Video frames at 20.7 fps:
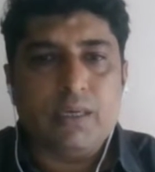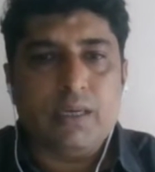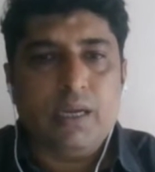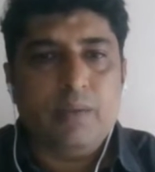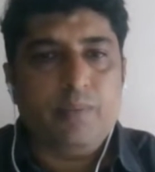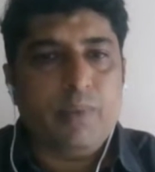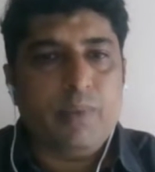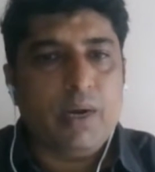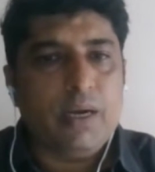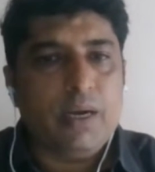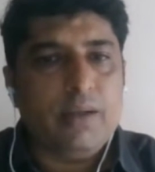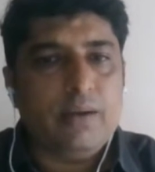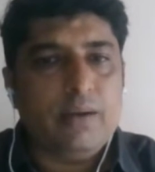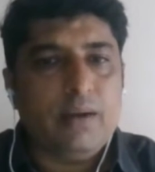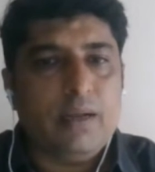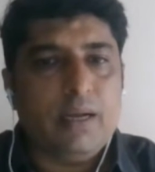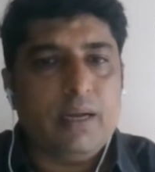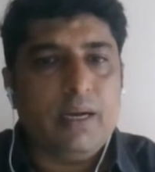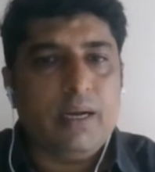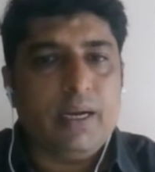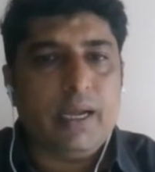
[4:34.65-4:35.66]
In
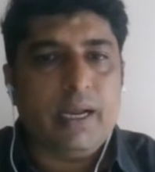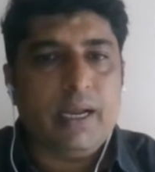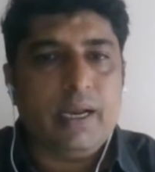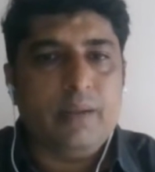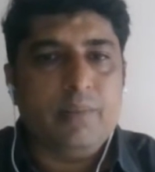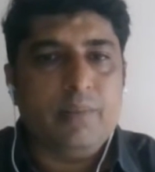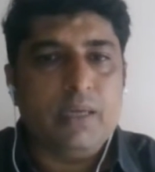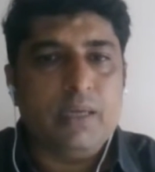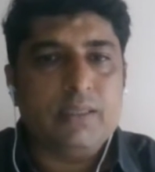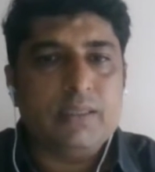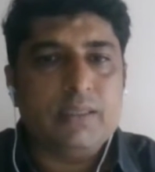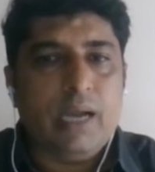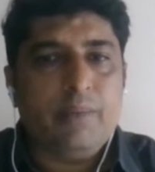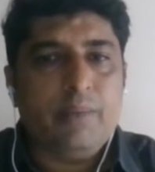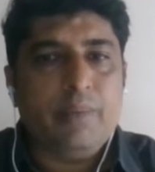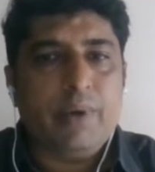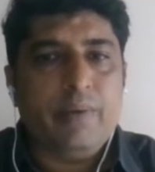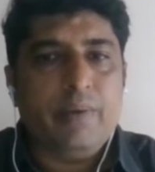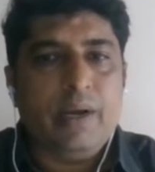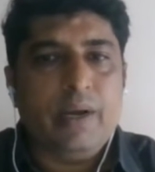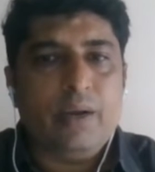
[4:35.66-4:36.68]
particular, it enables a
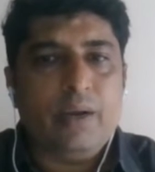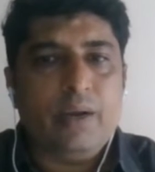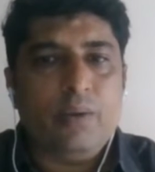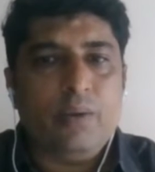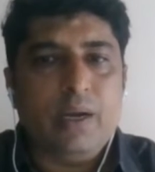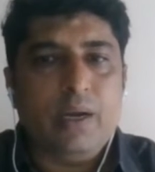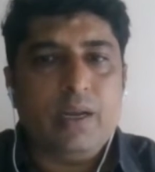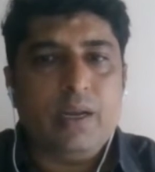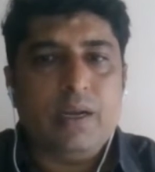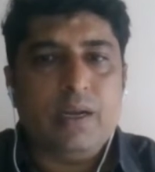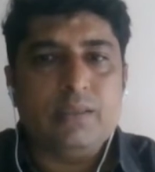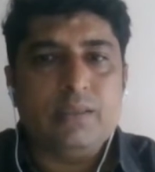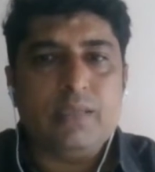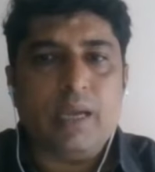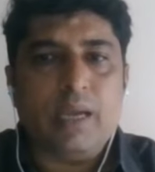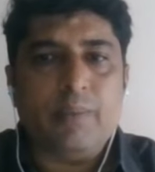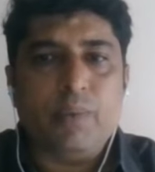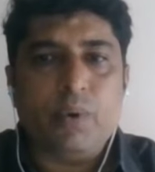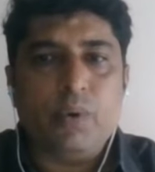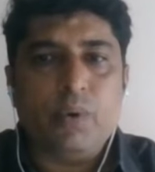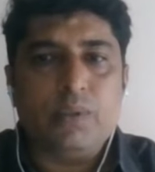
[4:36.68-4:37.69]
preventive maintenance
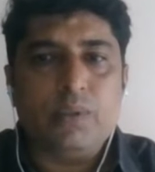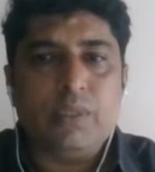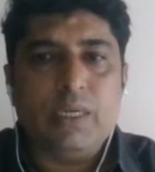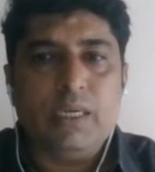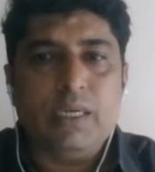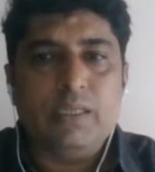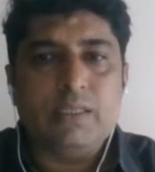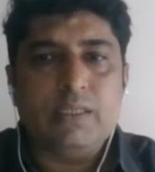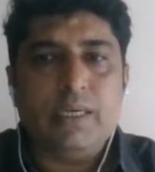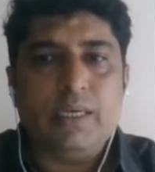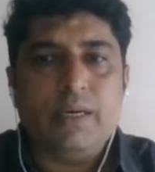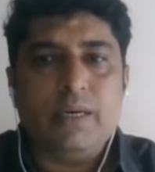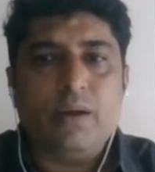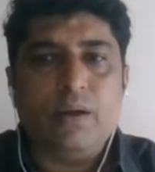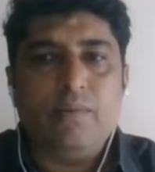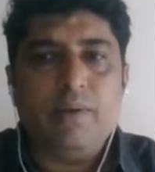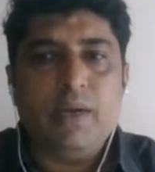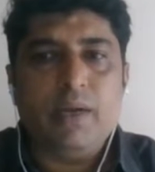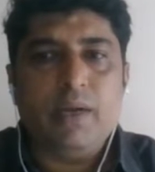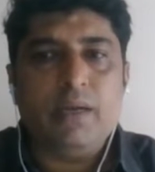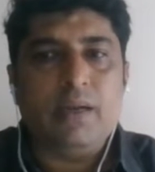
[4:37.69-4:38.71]
approach instead
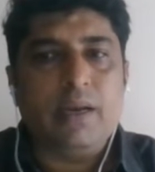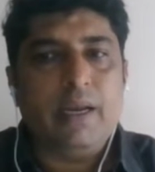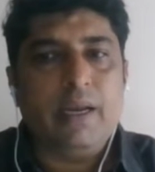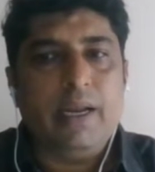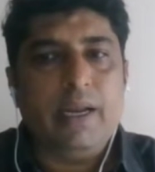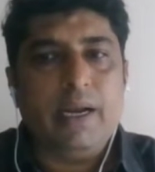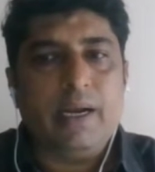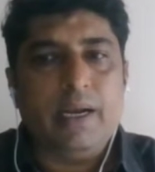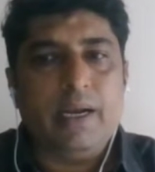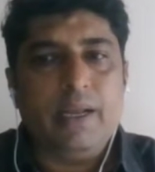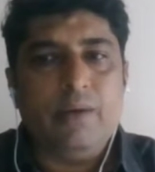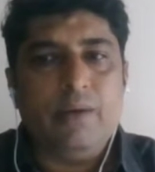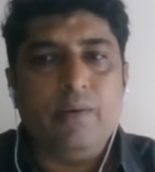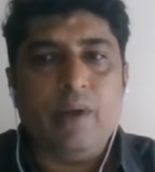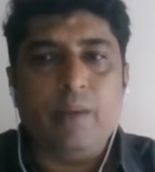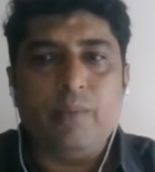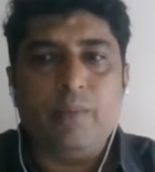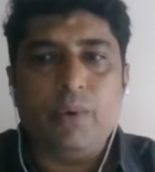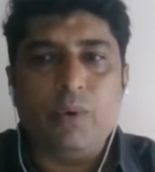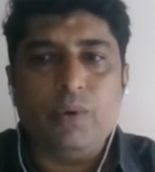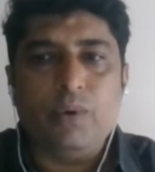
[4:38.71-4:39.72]
of an reactive
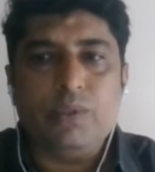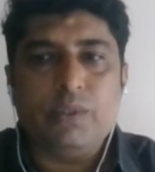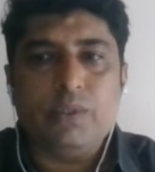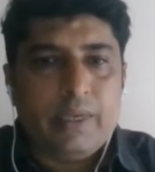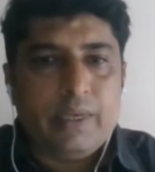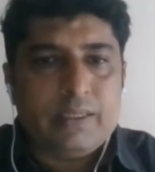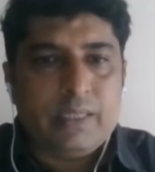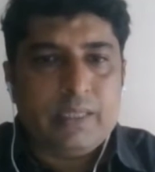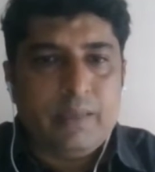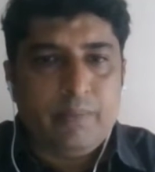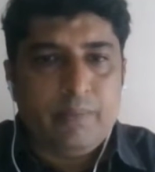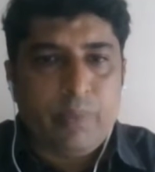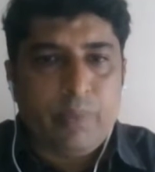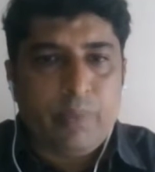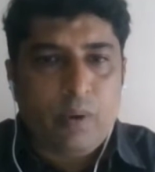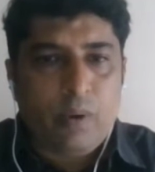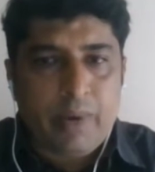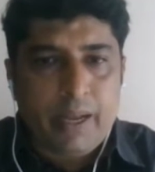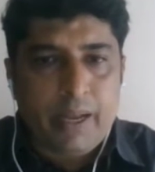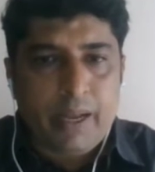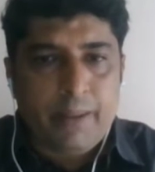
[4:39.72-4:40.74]
approach. Fixing
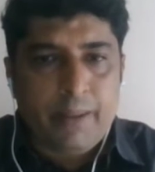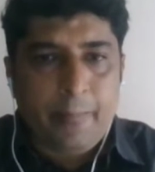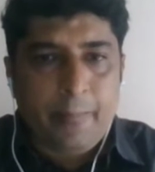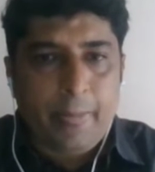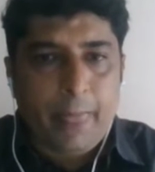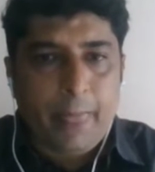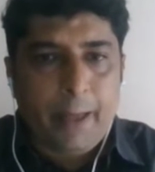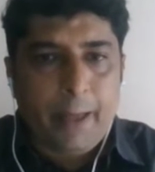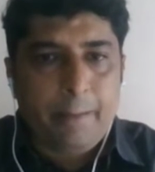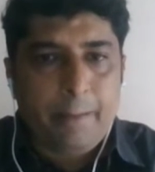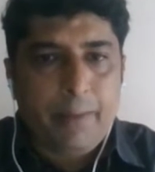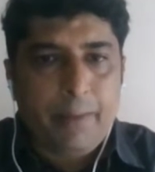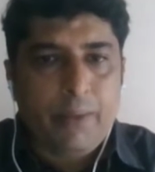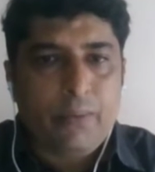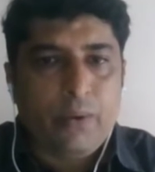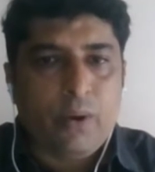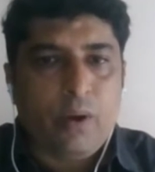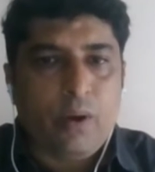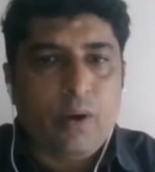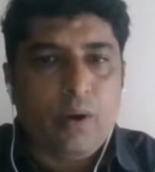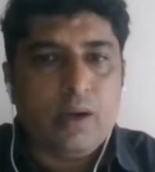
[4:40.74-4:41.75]
problem
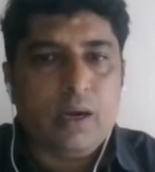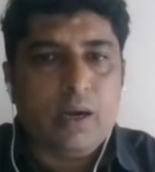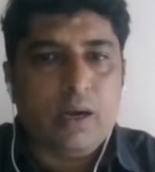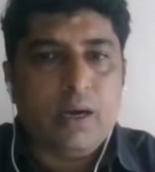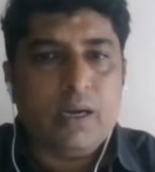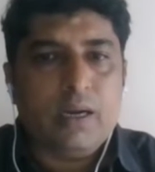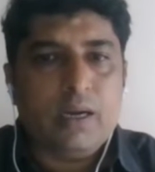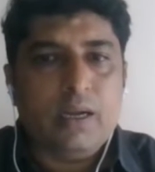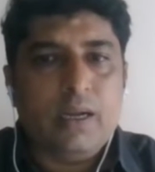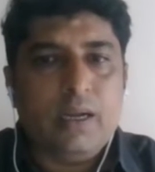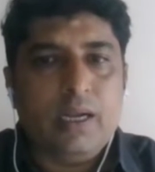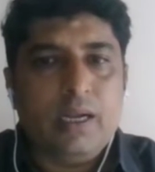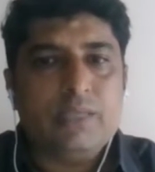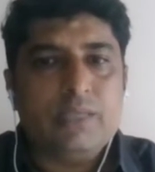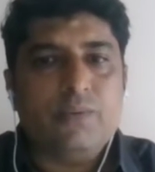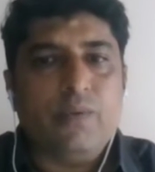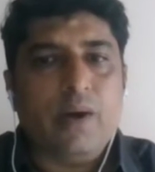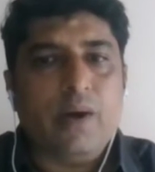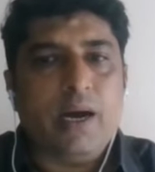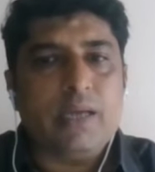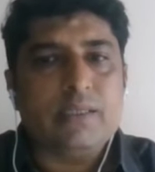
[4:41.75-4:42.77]
before occur is
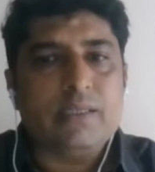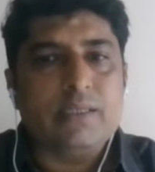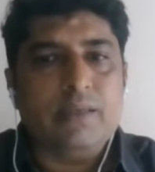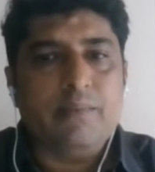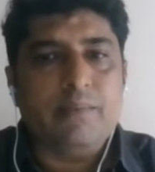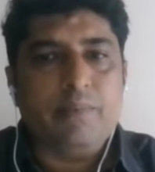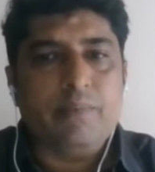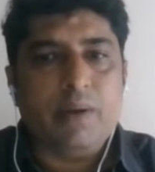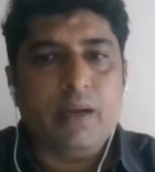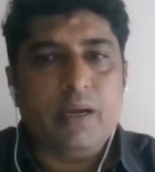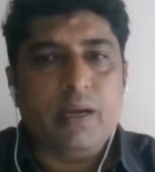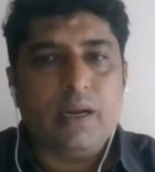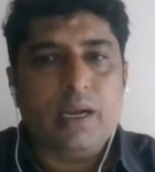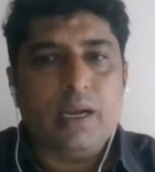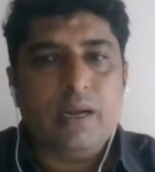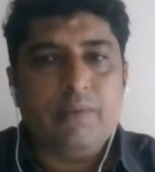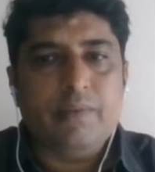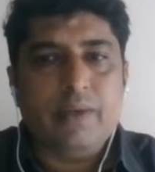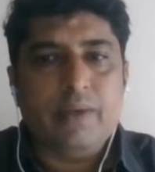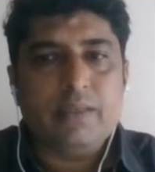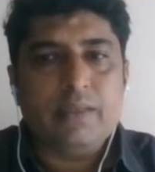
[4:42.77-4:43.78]
far simpler,
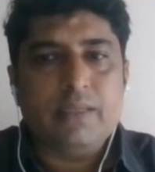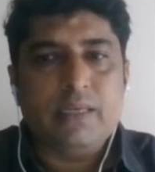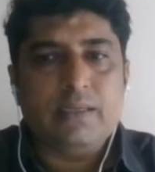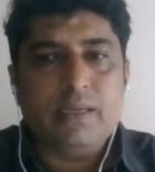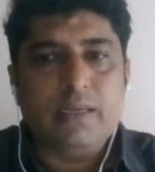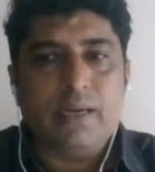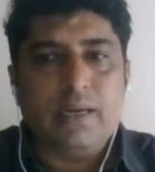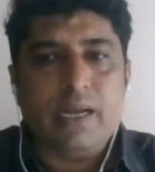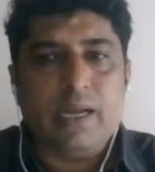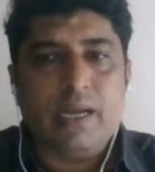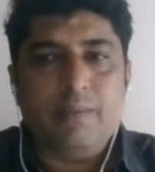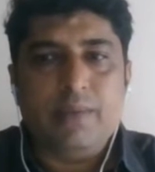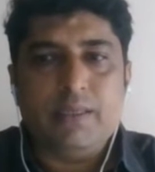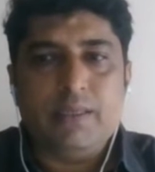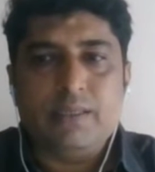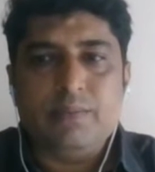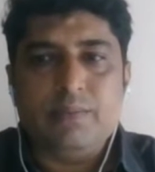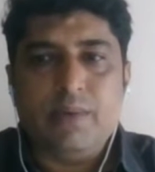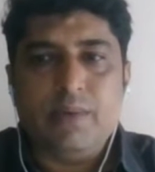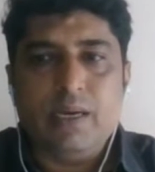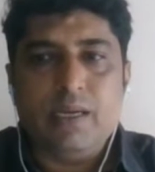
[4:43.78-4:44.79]
and fixing the
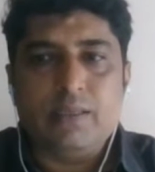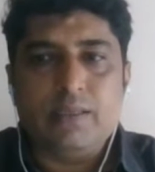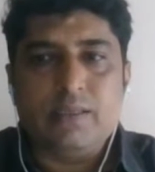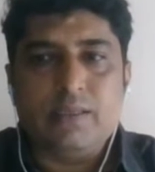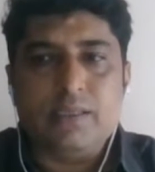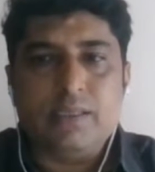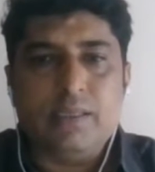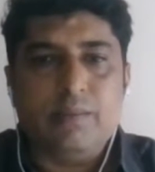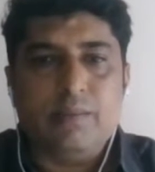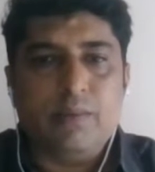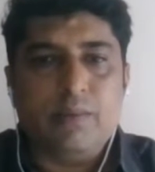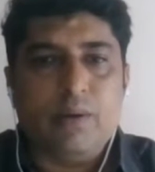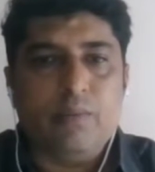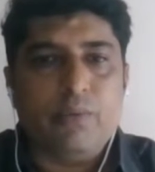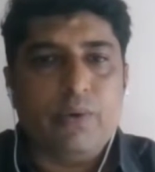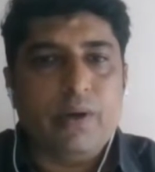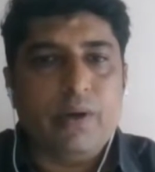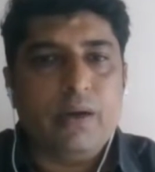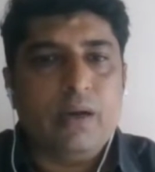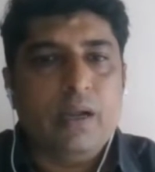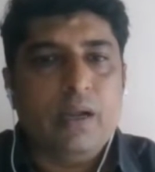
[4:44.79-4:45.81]
damages building system
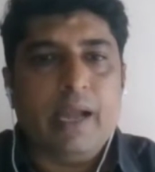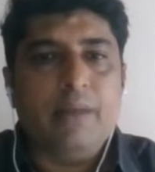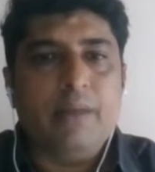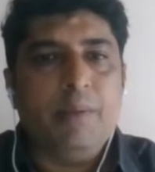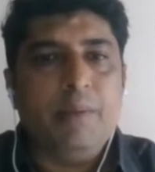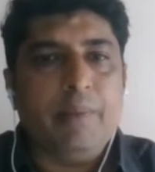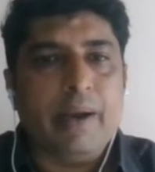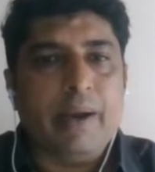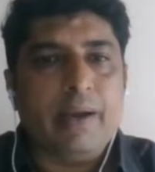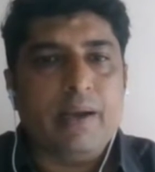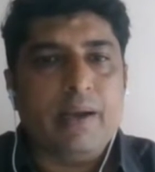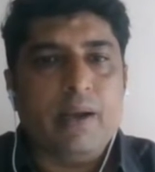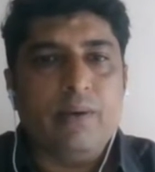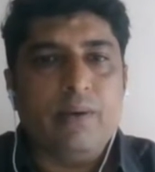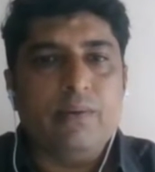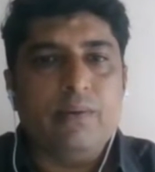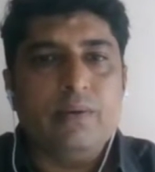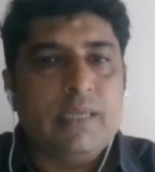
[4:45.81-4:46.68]
component can be breakdown.